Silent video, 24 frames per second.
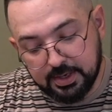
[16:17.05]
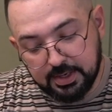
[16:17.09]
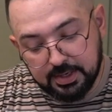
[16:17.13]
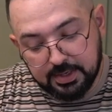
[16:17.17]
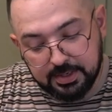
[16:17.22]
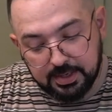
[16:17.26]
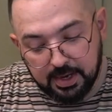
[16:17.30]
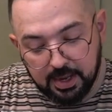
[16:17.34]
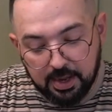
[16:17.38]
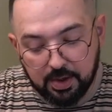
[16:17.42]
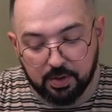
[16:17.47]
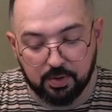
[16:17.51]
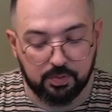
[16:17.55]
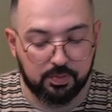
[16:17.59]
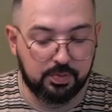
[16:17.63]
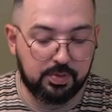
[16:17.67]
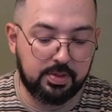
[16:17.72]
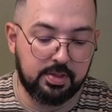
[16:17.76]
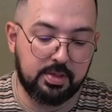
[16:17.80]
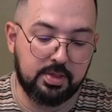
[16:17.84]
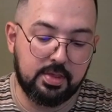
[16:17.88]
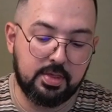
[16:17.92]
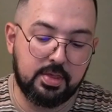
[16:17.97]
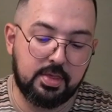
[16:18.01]
Now,
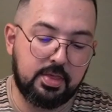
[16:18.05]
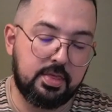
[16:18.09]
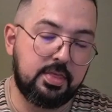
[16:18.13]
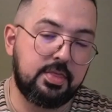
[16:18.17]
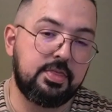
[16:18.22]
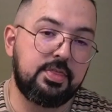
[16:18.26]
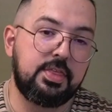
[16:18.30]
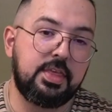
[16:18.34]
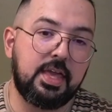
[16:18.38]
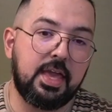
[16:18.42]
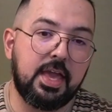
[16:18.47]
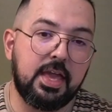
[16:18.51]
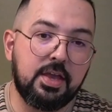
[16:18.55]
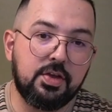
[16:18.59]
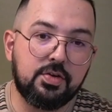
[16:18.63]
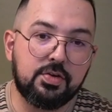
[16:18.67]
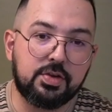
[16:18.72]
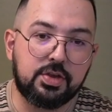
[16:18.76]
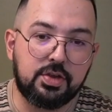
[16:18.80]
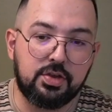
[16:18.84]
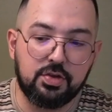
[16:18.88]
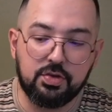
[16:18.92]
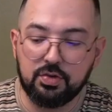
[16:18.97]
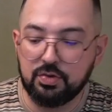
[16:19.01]
the angle
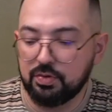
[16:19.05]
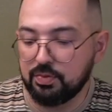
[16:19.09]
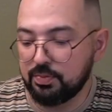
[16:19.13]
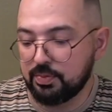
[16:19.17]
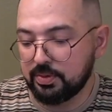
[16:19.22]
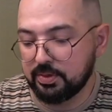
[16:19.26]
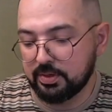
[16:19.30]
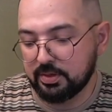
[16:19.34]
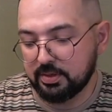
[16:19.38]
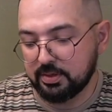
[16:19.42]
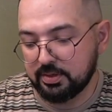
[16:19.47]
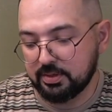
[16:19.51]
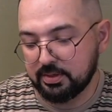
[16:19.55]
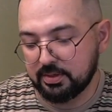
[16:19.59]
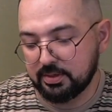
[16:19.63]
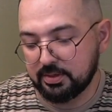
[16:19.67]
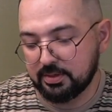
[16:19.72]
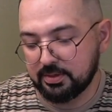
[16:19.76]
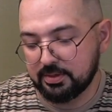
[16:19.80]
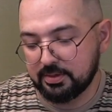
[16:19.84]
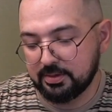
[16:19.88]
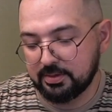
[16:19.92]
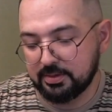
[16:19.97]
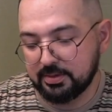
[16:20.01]
cube
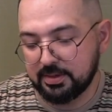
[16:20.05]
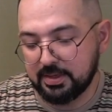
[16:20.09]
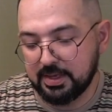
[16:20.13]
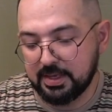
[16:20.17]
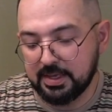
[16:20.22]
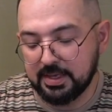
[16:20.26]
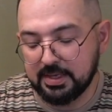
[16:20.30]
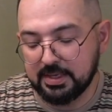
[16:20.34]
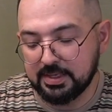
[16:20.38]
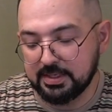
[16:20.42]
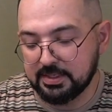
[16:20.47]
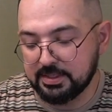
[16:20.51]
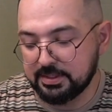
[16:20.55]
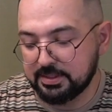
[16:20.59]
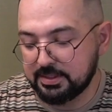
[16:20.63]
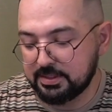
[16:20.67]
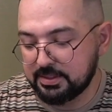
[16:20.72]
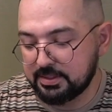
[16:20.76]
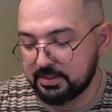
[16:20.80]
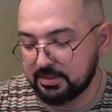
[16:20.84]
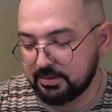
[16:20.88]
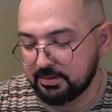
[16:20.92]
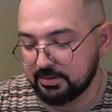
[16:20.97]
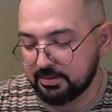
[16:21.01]

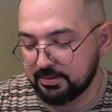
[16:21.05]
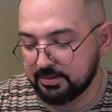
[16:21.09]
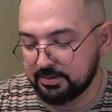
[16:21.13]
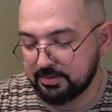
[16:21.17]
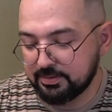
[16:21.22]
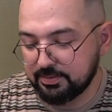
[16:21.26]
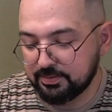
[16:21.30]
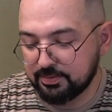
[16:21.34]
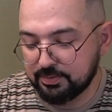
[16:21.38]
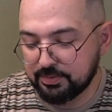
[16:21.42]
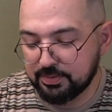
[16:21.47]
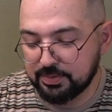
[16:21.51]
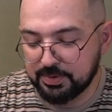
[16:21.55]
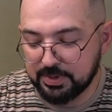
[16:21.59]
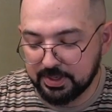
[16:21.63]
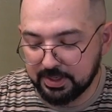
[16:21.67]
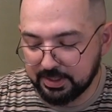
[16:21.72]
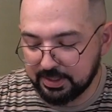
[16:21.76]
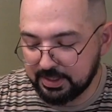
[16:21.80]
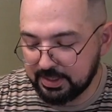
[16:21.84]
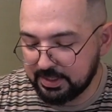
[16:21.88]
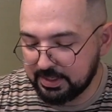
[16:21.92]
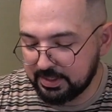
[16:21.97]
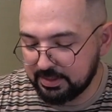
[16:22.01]
is
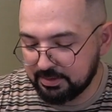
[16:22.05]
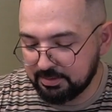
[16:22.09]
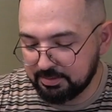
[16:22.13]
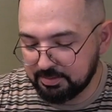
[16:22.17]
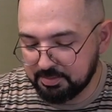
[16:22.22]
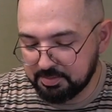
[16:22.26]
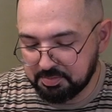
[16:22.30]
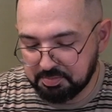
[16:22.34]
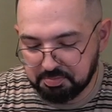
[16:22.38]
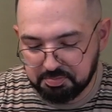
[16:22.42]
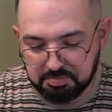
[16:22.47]
really